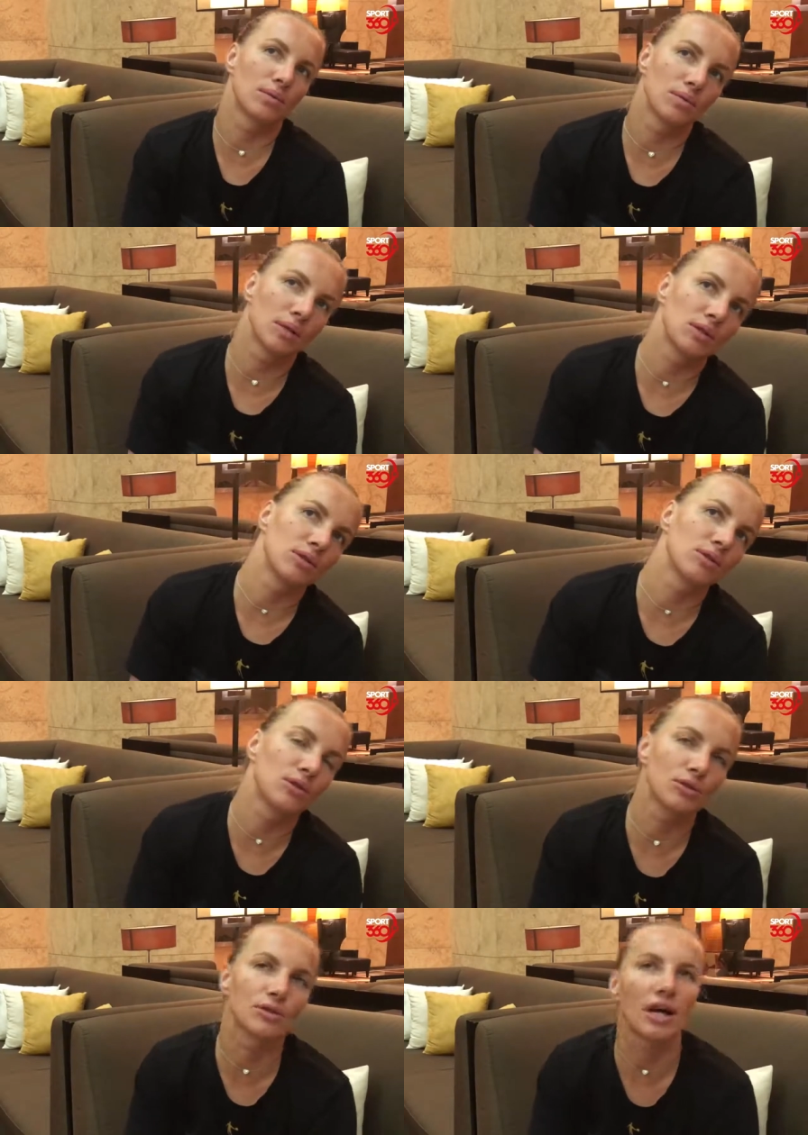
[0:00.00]
when
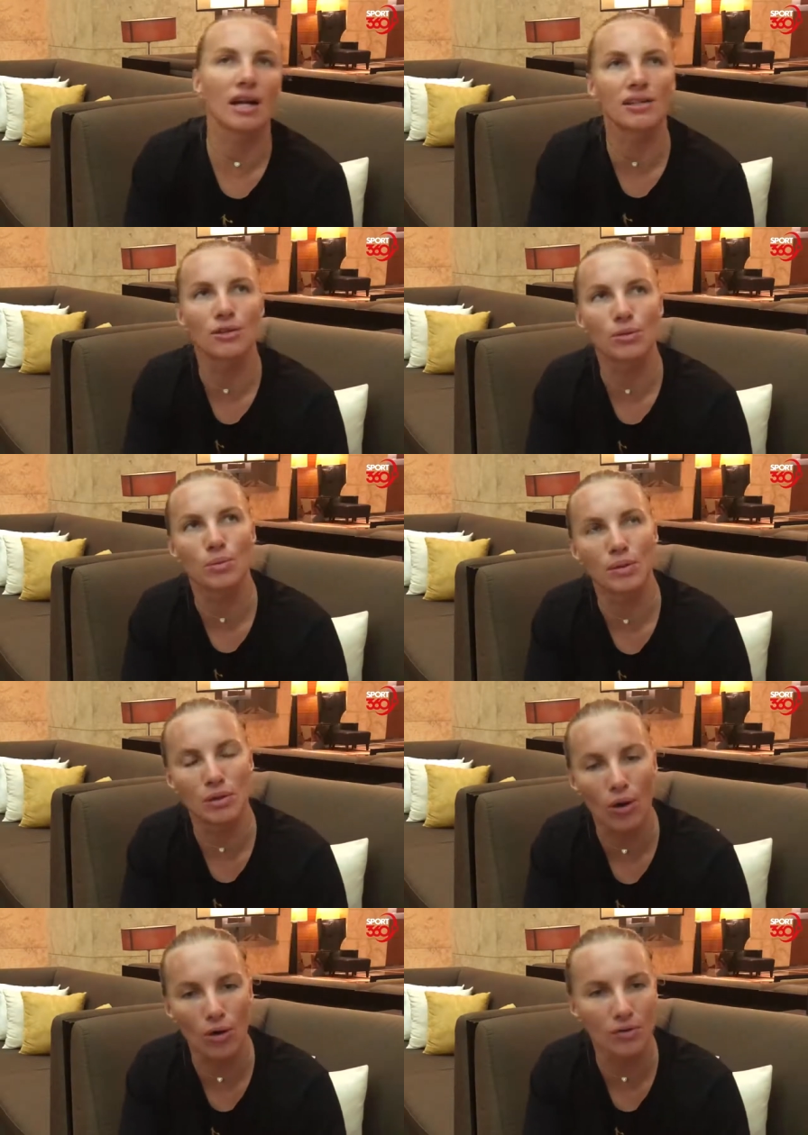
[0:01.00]
you start, you've been
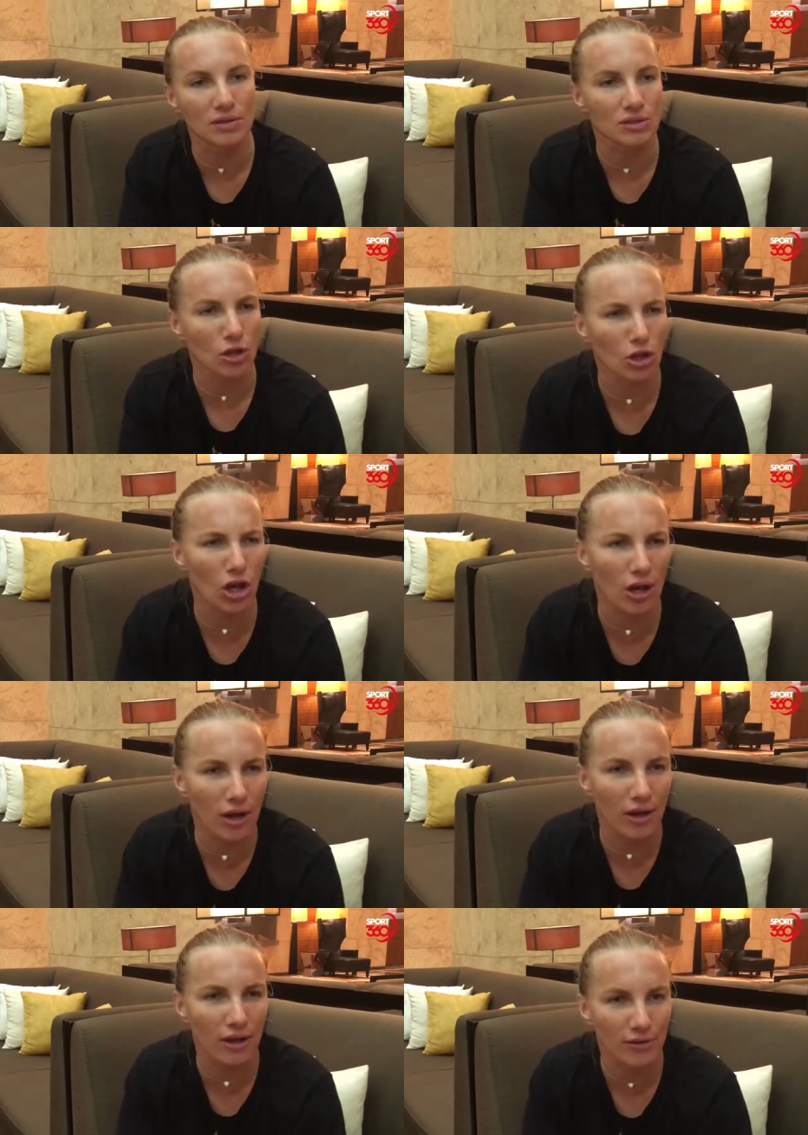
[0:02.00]
off and say,
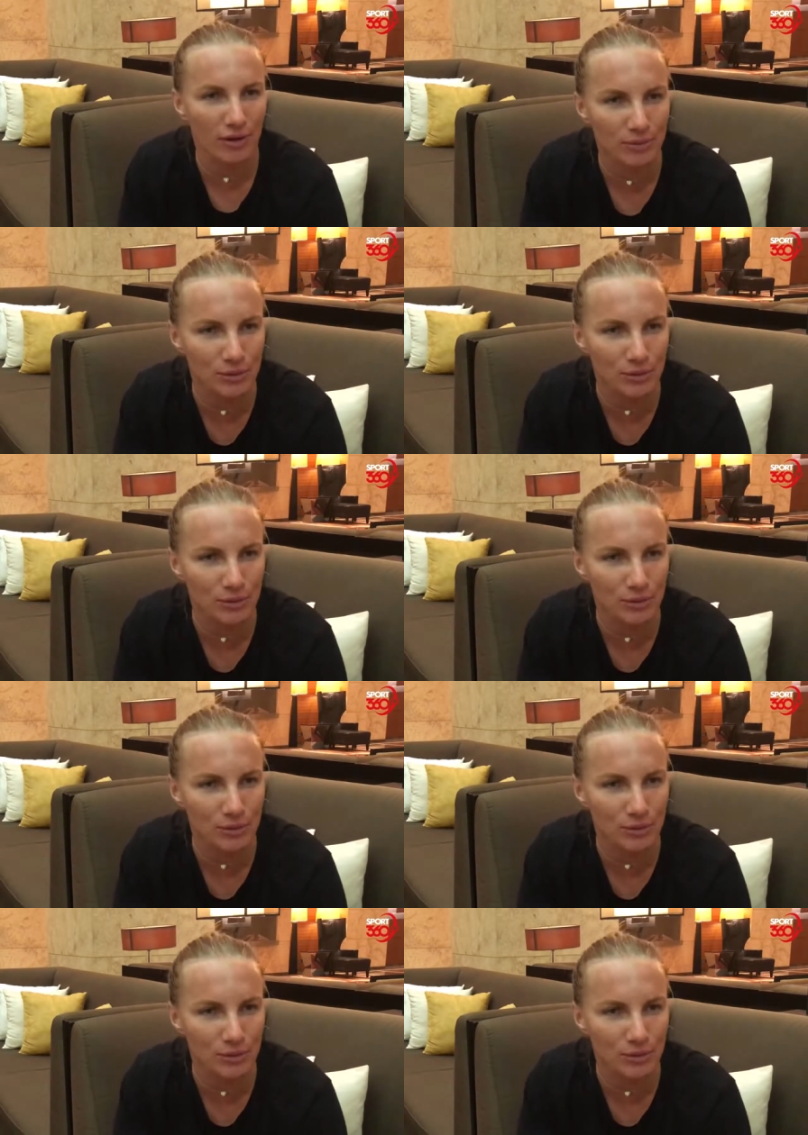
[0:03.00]
yeah, I'm